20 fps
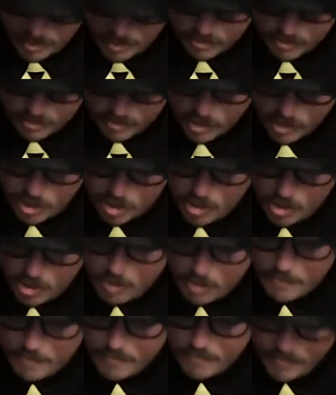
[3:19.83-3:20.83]

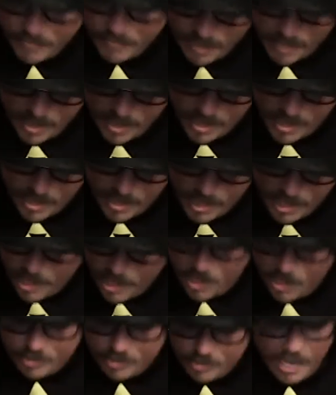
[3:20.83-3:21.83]
So,
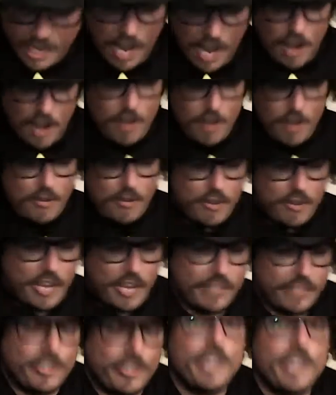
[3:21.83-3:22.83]
here's how... Okay,
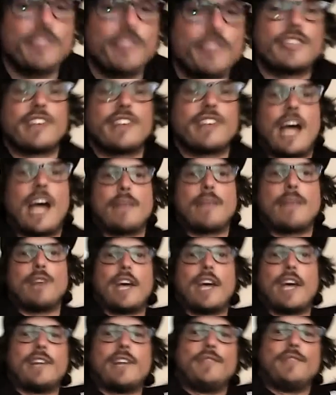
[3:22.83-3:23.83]
so here's the
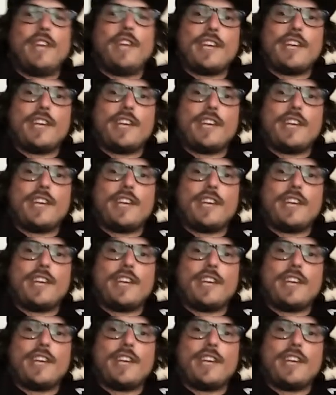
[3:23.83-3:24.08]
timeline of Link.